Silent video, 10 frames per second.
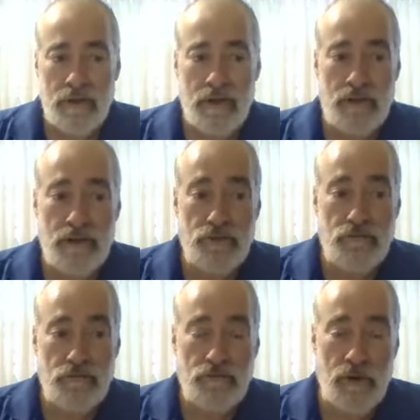And as a
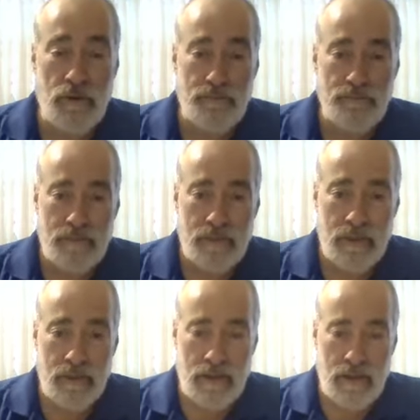result,
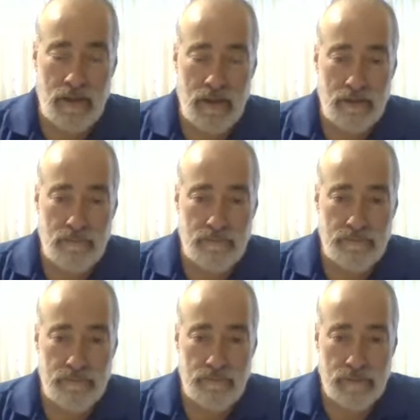um,
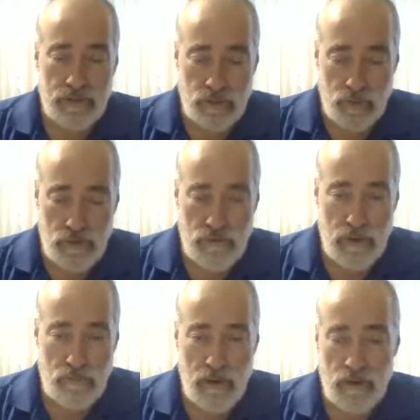she went through
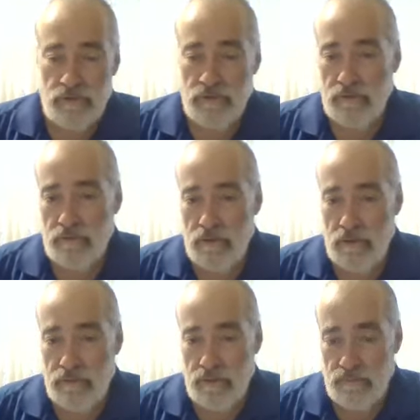a process of,
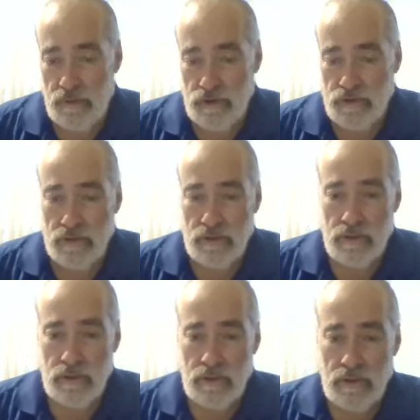of conversion.
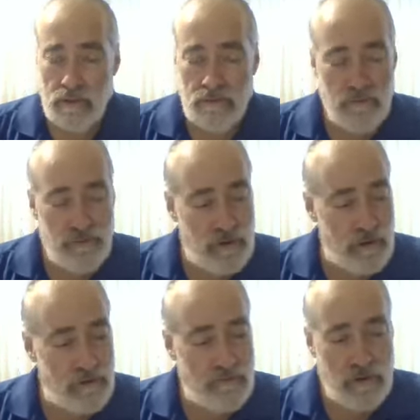
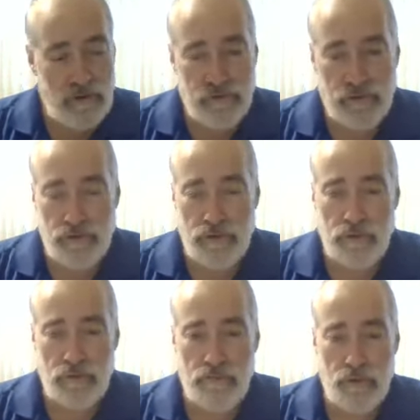Very, very
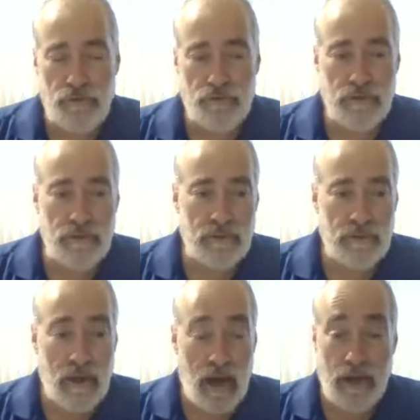studious person.
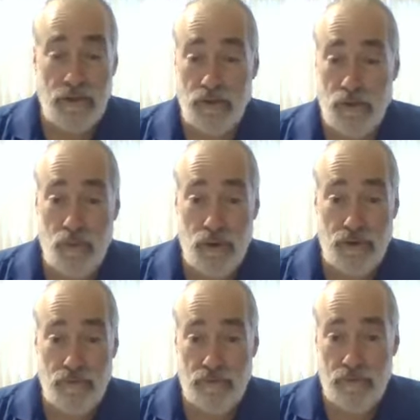I don't know
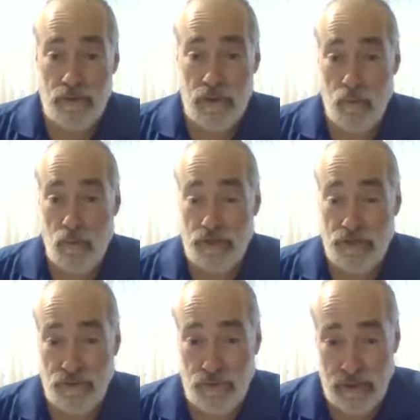where and what
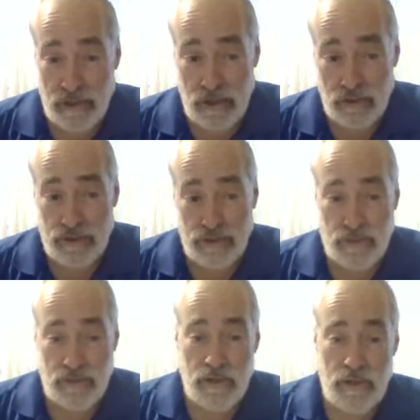she's doing. I know she
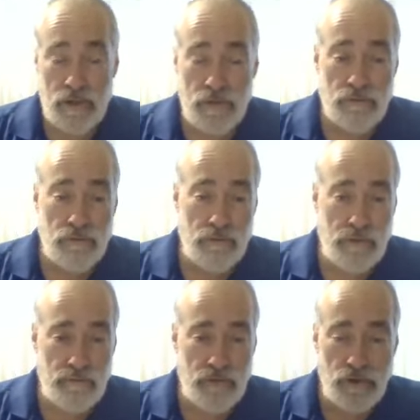went through
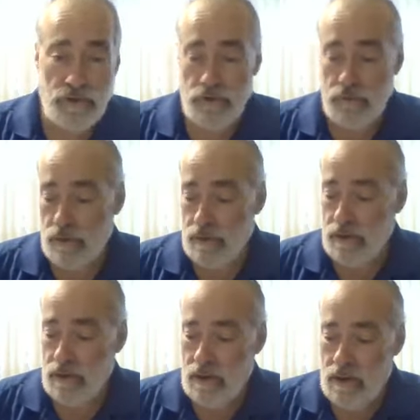conversion through
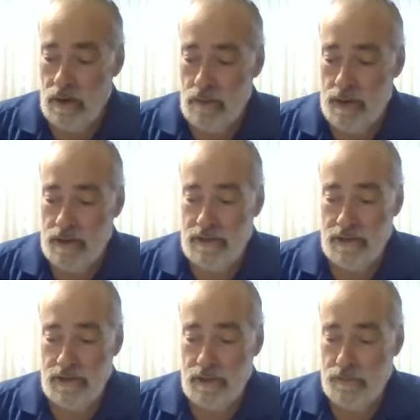a, a bet
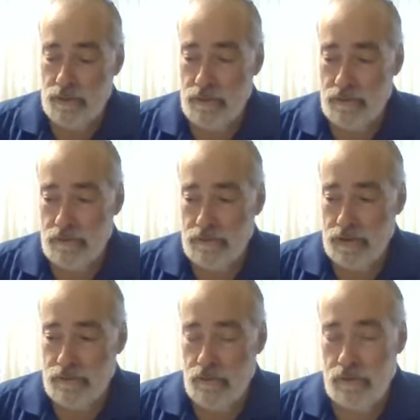din that put her through
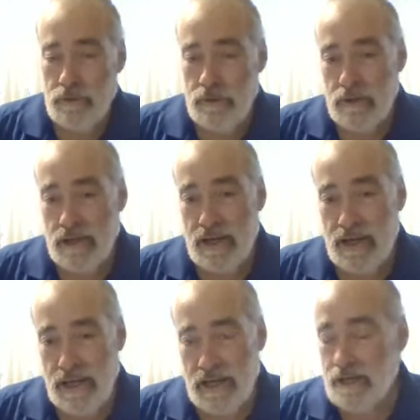literal
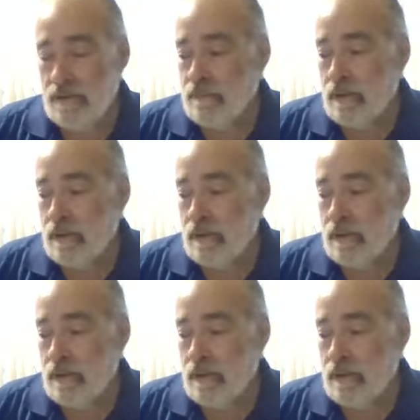Gehenna,